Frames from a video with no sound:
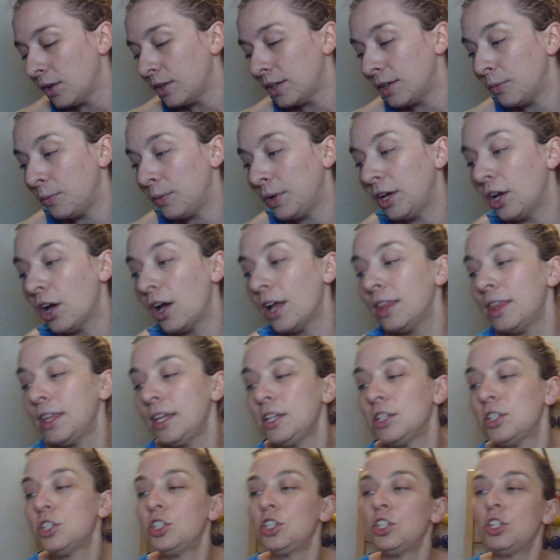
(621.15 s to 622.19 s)
We got these
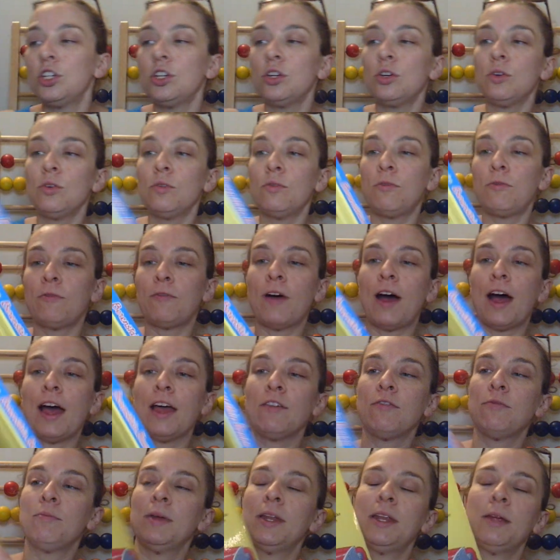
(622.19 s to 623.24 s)
2
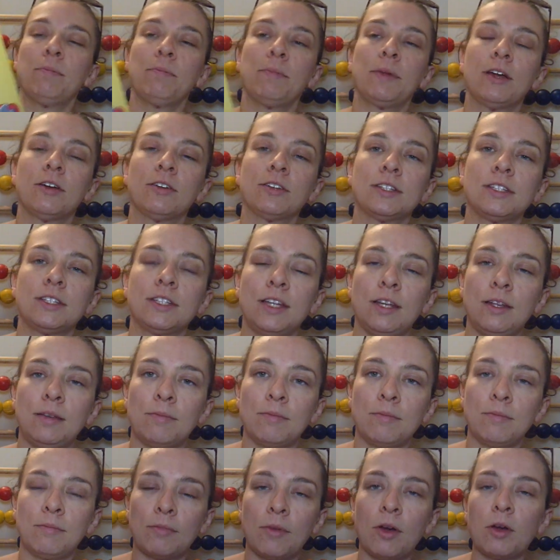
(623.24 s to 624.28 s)
5-minute Berenstain
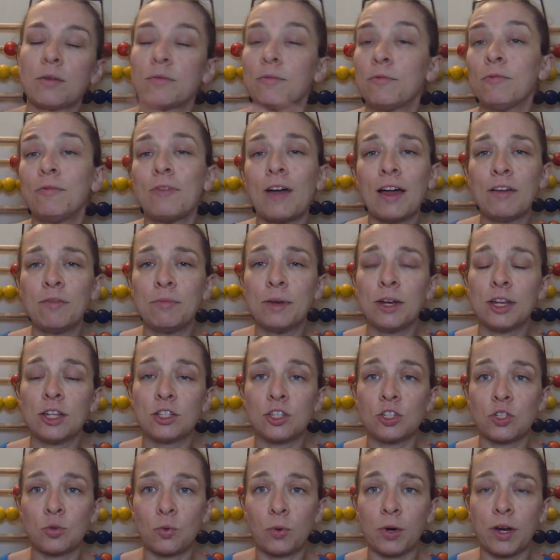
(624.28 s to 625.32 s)
5-minute
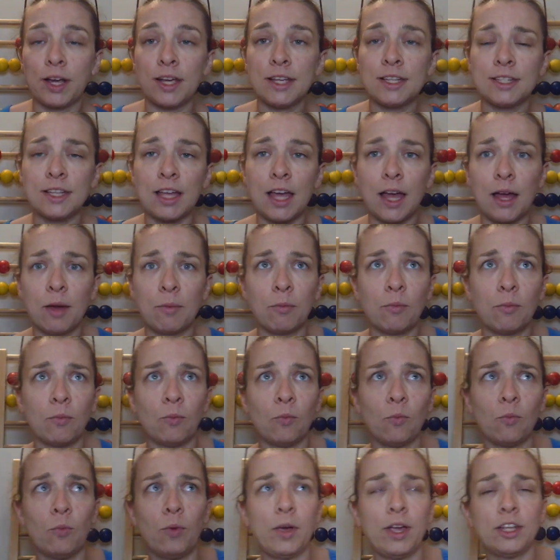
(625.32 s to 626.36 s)
stories.
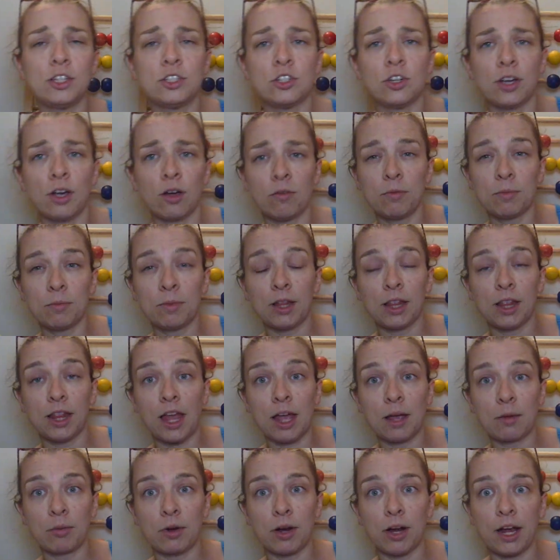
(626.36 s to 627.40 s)
We took out from the
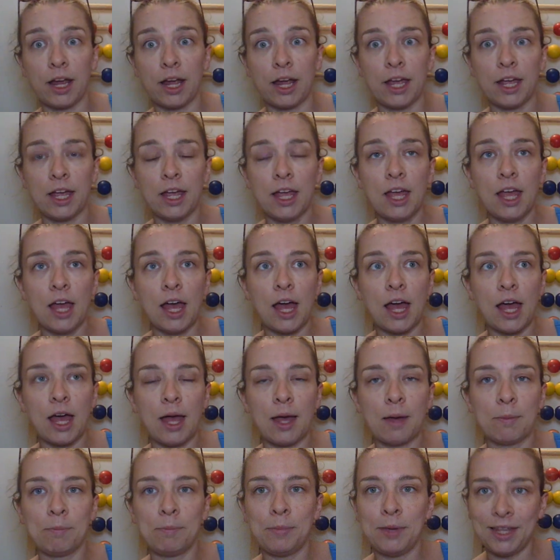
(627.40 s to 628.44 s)
library
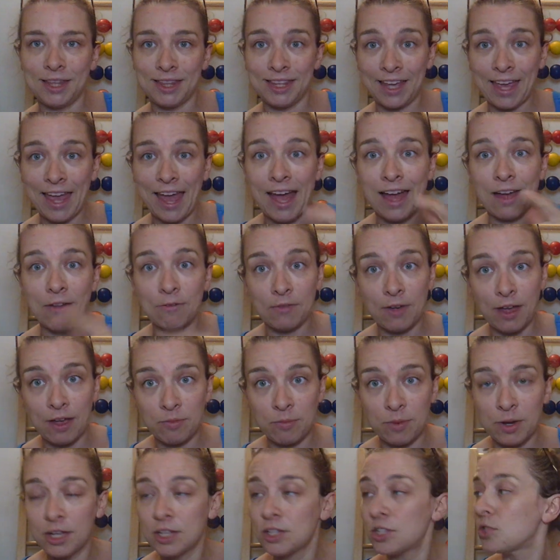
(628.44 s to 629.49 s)
Pete the Cat
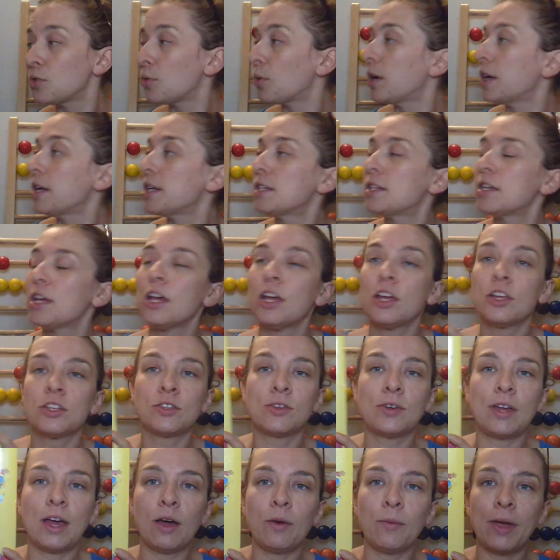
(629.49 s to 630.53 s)
5-minute stories. So
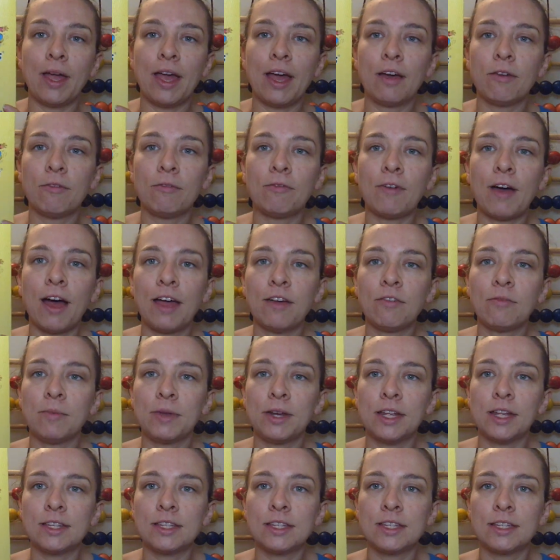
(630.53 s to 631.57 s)
now we have 5
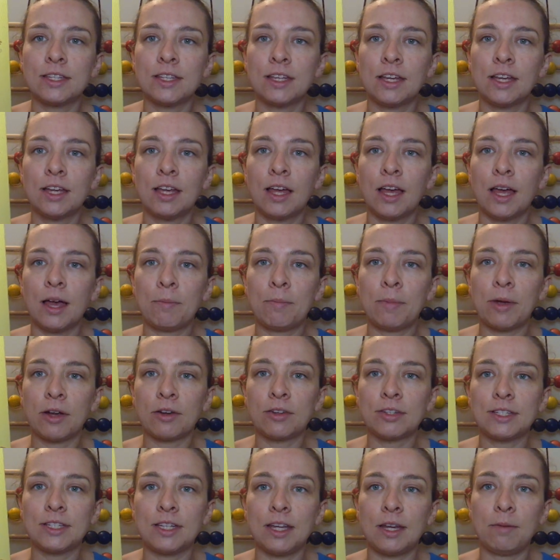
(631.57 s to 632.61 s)
minutes
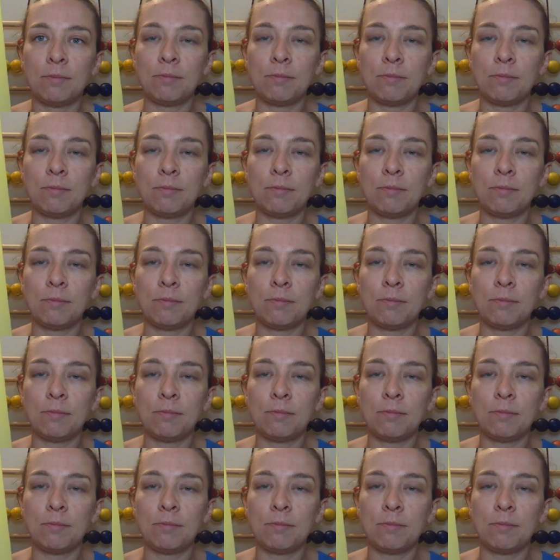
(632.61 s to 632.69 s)
Berenstain